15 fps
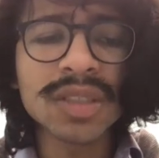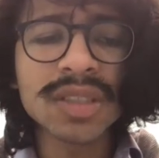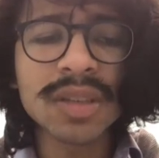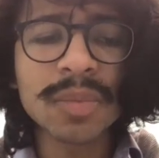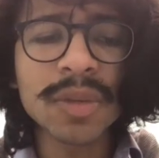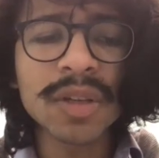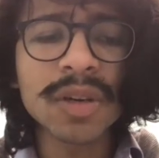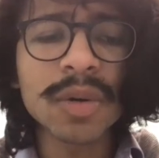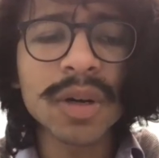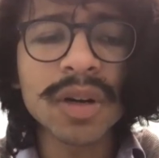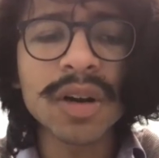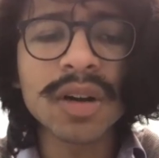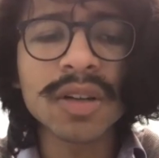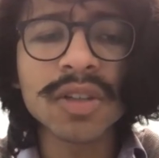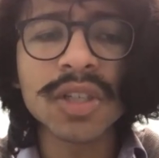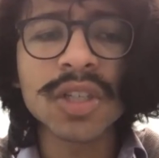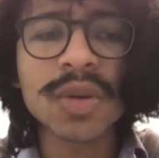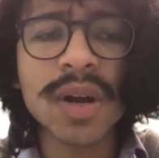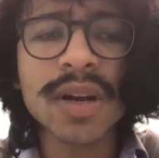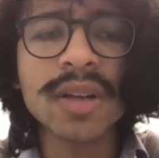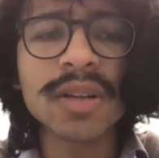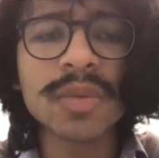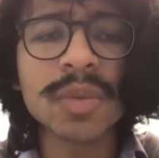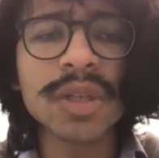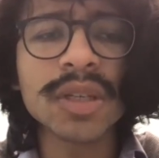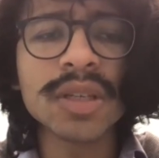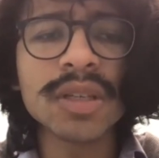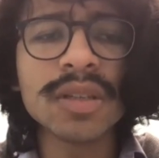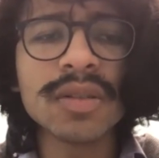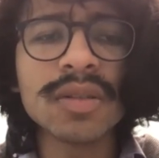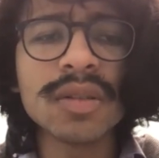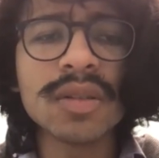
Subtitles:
something going on in your trial and we